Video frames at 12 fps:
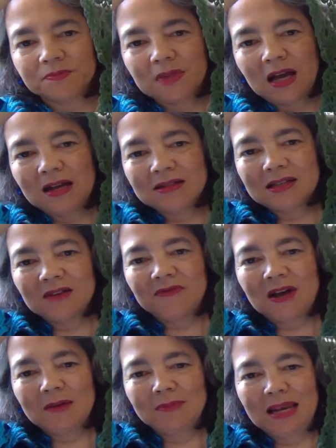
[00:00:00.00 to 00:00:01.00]
Hansa
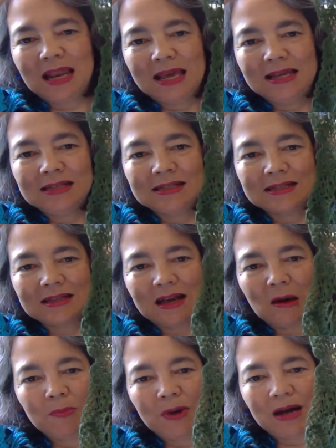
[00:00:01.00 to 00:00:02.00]
Farm lace
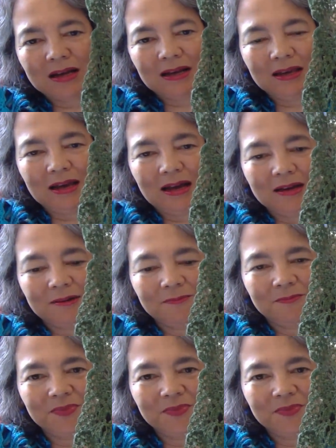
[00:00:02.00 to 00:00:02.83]
alpaca yarn,